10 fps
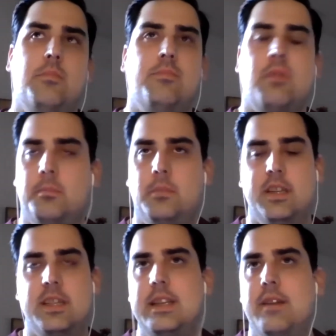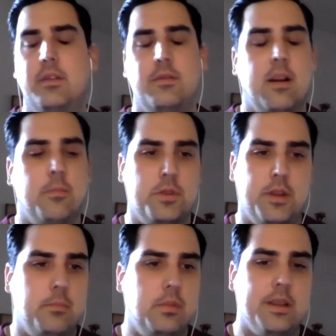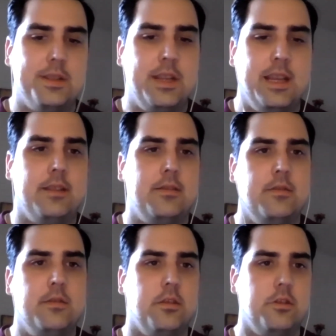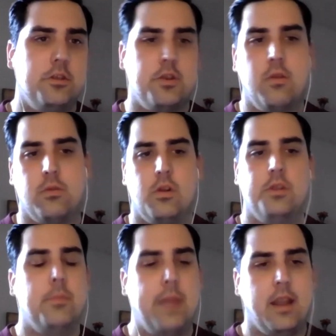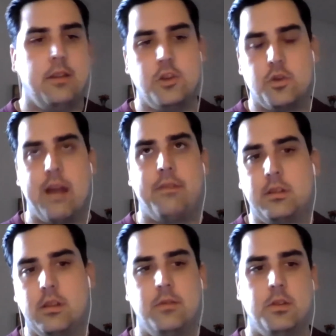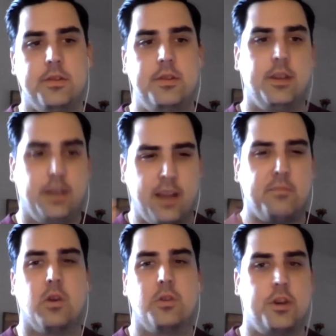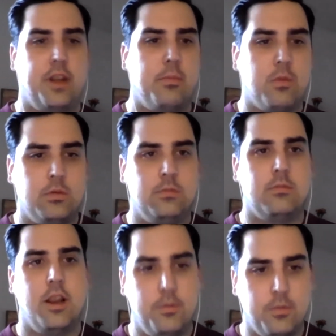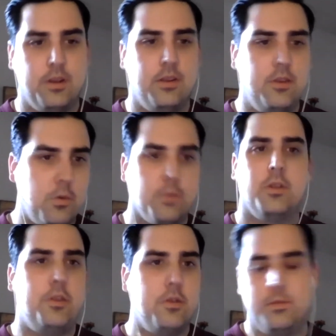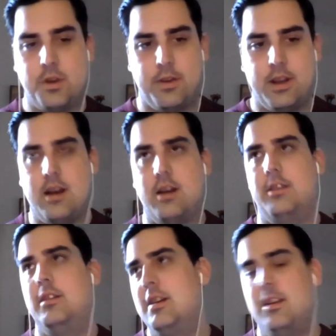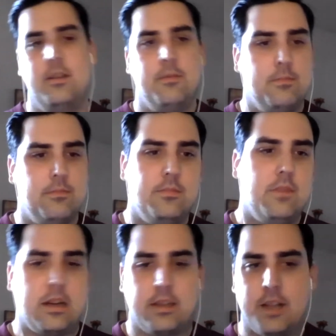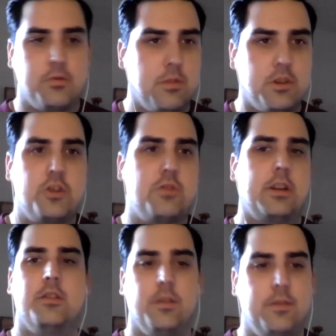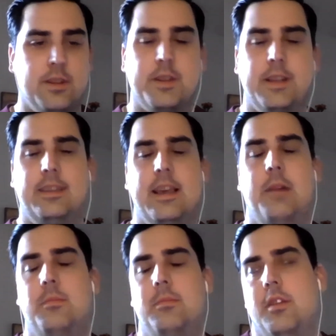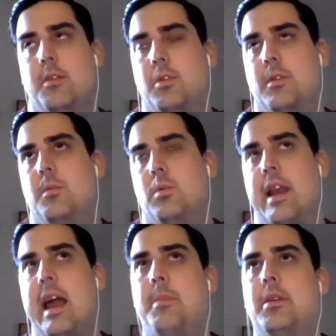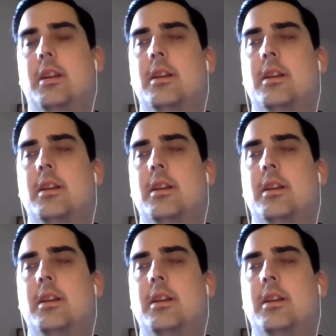probably a 75% plus hit to just overall demand and traffic levels in kind of March and April, right? When no one really knew what was going on. Lockdowns were much stricter, things like that, that were happening.